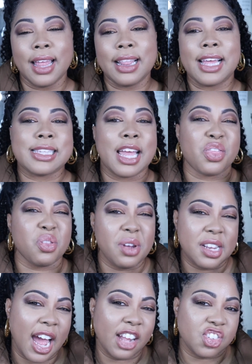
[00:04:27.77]
let's say three
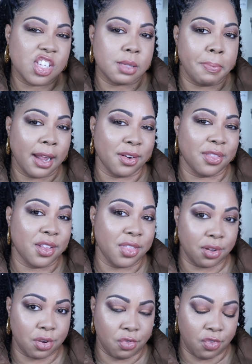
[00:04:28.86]
notches better than
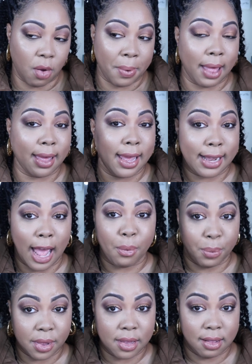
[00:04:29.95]
the Nouveau palette. And I
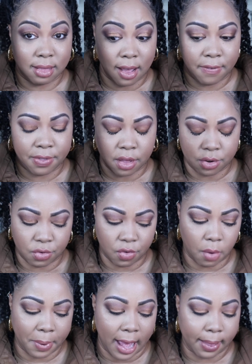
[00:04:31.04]
really love the
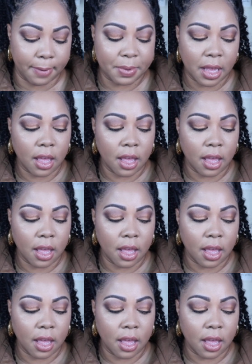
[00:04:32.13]
Nouveau palette